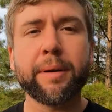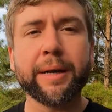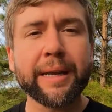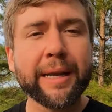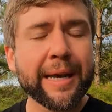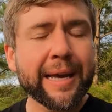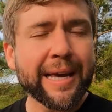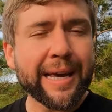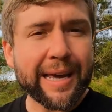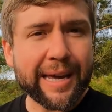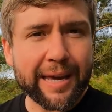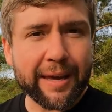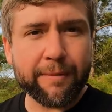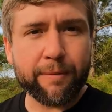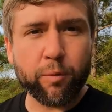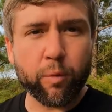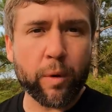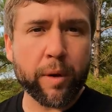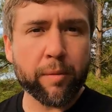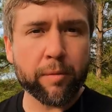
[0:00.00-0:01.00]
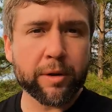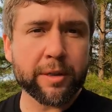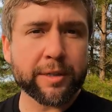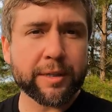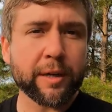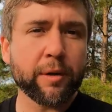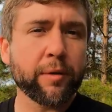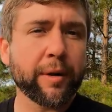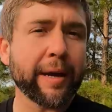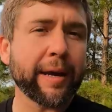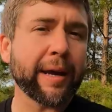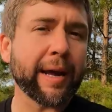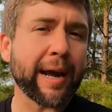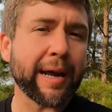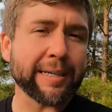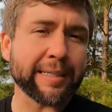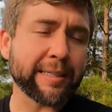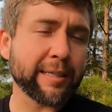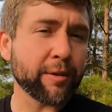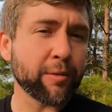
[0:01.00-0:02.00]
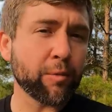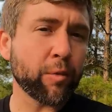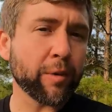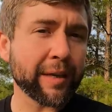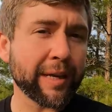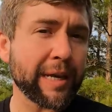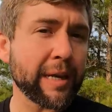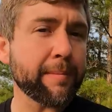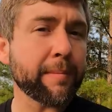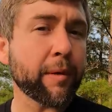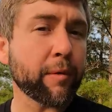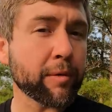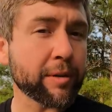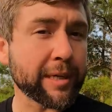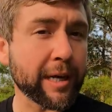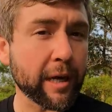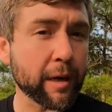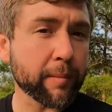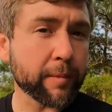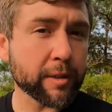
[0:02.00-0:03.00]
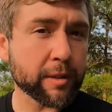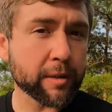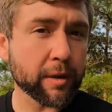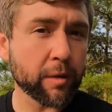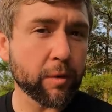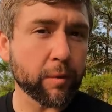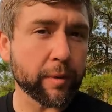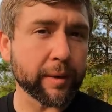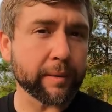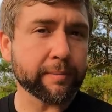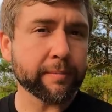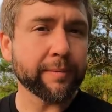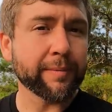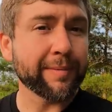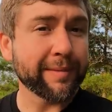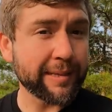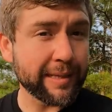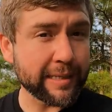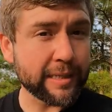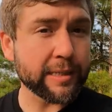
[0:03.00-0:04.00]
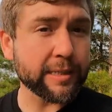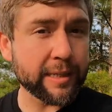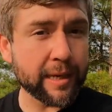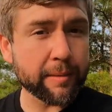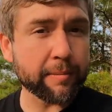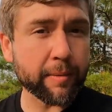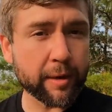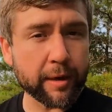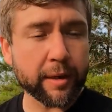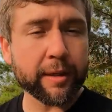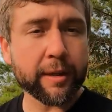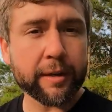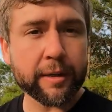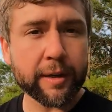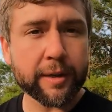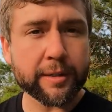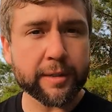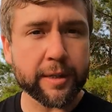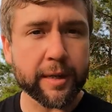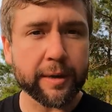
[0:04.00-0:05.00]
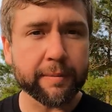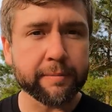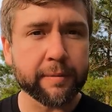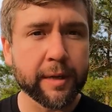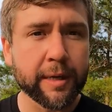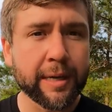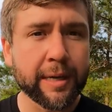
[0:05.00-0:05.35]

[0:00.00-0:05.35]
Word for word: But if we were to say, okay, I still want to keep my retirements going, this is that money that does that.